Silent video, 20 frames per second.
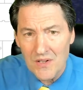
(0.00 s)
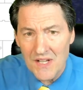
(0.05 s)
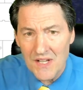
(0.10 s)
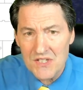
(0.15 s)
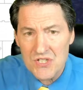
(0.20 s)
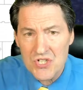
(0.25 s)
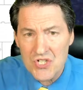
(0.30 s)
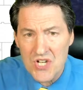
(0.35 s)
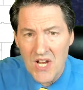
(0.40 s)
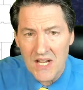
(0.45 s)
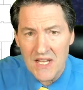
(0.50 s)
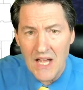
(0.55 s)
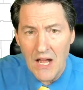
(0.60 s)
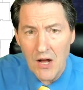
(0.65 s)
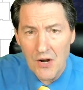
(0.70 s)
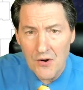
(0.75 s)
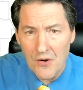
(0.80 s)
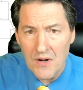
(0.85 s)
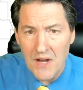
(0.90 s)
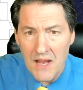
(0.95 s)
Let's check
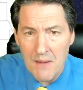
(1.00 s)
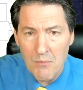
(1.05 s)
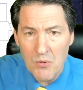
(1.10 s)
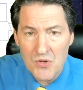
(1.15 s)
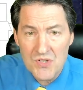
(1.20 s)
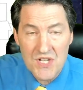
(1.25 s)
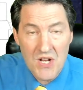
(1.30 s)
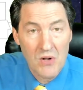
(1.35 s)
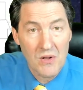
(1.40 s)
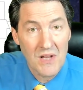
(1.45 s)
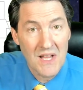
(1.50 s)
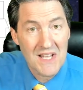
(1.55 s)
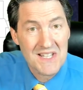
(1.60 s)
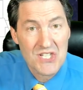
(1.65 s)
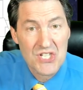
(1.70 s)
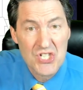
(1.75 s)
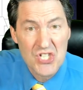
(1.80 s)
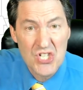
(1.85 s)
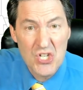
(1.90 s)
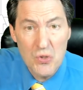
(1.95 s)
out our neighbors there. Let's
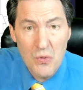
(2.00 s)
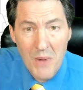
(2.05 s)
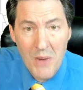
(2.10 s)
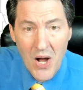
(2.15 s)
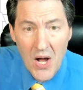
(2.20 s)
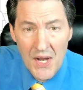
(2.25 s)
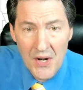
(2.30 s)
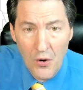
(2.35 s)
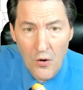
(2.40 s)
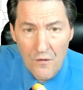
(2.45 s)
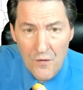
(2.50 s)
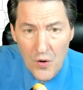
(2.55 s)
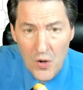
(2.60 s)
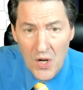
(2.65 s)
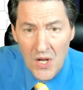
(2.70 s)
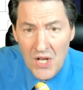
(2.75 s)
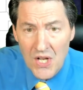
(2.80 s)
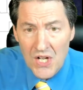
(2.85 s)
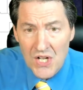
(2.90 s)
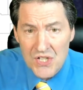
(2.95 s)
zoom on
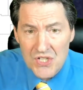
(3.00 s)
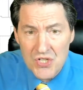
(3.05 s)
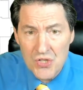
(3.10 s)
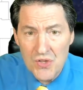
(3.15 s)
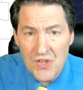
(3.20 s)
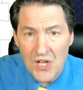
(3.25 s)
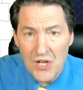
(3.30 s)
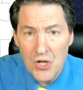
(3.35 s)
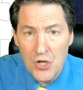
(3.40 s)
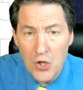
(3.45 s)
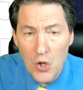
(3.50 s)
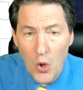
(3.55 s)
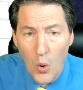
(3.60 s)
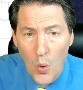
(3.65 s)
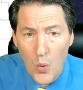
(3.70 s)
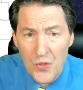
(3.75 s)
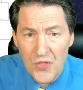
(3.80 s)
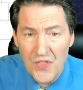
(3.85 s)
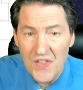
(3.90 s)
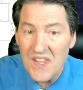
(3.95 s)
over to the
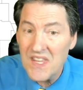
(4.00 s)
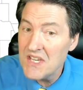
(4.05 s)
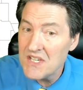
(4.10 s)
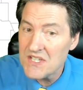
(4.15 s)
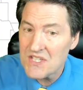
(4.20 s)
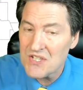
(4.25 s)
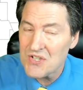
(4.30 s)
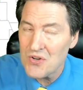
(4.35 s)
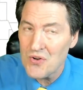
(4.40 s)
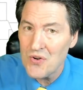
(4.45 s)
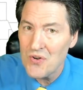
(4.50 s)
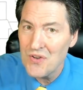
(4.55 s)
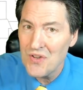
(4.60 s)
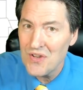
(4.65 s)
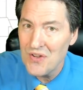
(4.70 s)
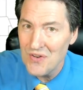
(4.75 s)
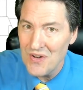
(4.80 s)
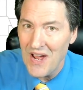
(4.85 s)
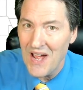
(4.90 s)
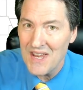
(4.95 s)
northeastern
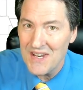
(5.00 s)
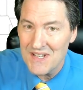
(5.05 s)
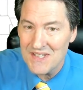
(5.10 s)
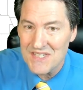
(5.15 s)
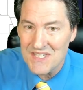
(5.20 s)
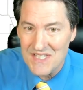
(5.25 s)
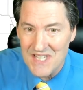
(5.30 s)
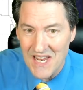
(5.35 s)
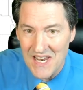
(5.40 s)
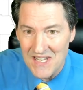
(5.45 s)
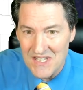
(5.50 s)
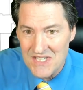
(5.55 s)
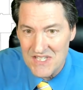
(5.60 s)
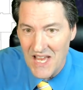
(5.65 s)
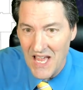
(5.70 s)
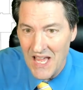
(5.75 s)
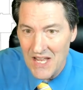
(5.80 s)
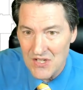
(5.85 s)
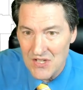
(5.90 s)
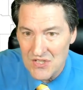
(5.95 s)
United States.
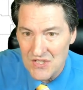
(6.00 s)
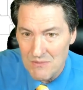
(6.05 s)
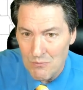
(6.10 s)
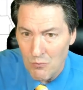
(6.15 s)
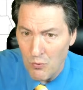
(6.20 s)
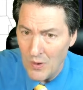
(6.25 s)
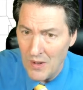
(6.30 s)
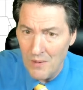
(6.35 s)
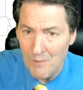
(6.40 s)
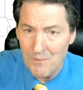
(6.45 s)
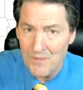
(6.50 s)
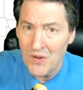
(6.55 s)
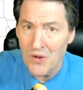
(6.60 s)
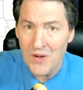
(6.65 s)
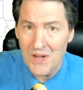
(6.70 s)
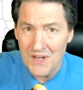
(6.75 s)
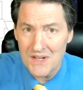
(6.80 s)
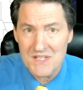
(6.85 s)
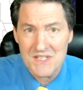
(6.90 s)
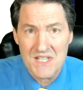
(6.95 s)
And, well, you're
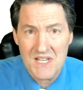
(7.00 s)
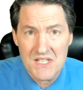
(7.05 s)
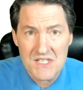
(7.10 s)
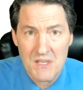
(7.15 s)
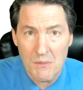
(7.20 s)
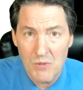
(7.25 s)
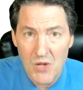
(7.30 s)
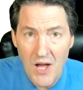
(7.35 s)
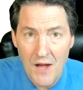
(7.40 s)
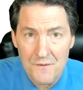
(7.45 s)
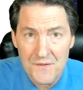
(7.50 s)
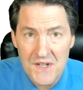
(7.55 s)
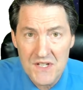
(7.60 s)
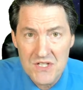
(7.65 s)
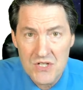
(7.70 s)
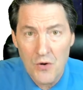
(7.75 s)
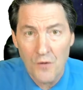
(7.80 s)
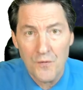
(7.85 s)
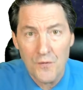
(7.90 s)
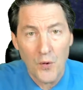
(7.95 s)
going to see some lofty
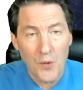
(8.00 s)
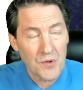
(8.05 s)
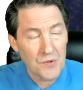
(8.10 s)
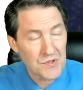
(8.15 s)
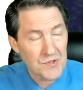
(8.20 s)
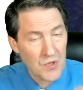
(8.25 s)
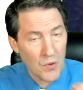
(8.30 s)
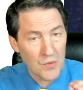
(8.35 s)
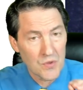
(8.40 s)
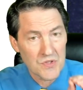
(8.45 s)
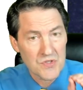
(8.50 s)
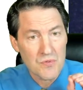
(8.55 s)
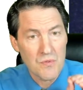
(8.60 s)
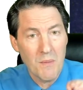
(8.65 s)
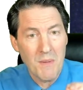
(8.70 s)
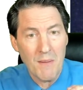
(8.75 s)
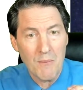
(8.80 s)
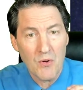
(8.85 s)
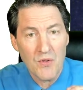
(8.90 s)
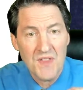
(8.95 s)
snowfall totals.
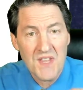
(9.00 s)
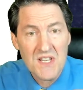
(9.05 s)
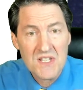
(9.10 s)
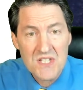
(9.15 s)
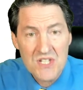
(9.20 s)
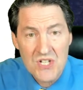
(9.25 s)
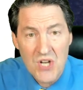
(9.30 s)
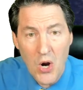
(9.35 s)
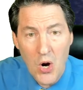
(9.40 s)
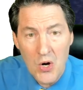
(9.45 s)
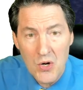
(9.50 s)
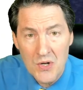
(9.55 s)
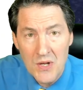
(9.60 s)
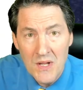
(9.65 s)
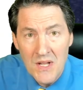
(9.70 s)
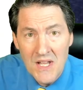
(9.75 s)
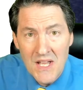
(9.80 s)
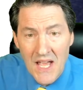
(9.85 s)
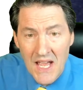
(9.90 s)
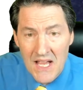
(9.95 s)
Remember, these start
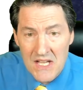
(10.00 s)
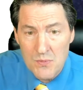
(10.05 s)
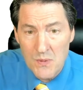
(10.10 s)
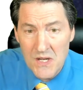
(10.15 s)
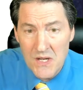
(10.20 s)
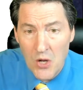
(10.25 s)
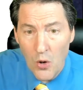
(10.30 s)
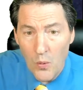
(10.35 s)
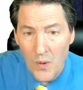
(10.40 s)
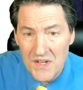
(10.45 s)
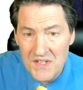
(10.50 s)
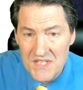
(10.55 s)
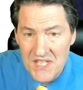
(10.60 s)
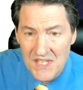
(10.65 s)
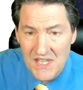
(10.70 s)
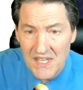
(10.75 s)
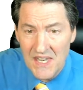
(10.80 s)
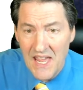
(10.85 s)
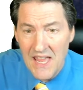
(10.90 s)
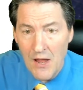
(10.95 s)
as we go into
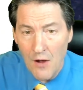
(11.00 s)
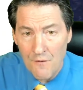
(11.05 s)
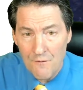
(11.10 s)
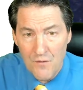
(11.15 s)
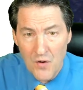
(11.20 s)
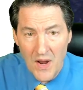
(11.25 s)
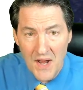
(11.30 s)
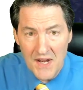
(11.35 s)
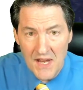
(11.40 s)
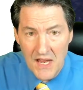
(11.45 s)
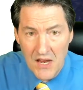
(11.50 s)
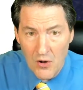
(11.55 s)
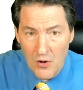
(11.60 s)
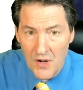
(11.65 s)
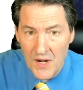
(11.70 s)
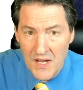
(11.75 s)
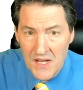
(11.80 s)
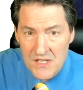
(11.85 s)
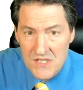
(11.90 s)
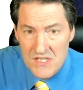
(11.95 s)
the day on Friday. Here
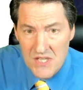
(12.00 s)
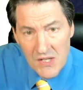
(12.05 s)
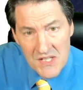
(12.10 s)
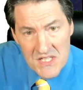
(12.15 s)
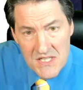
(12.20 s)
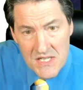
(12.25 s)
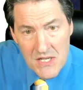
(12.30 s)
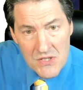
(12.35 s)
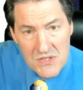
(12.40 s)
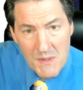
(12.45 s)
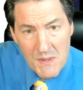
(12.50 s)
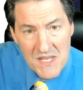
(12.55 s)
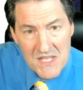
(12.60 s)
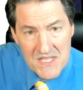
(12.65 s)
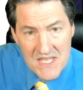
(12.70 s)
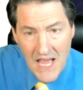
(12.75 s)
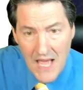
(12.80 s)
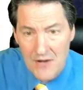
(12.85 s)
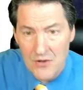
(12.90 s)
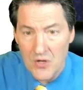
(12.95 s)
it is. Excuse me,
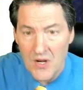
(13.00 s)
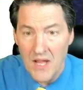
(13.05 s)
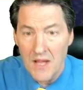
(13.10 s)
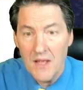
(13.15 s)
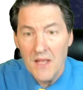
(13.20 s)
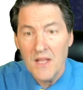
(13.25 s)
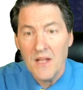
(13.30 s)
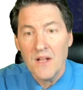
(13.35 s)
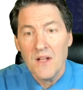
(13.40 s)
Saturday.